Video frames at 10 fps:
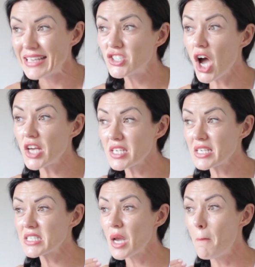
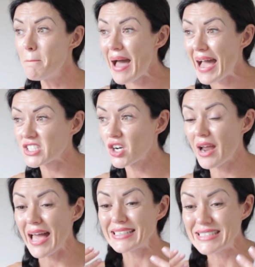Doesn't matter
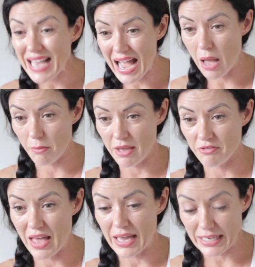a damn
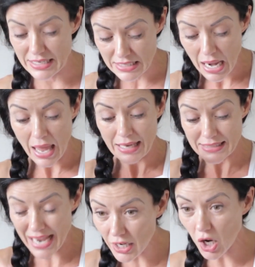if that is
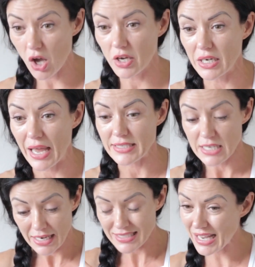10 o'clock at night,
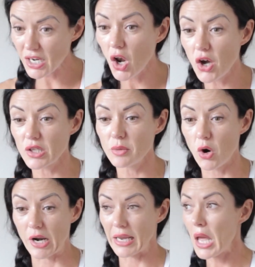10 o'clock in the
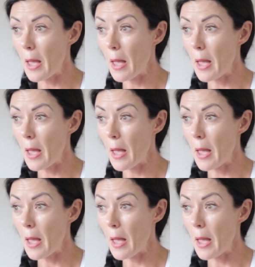morning,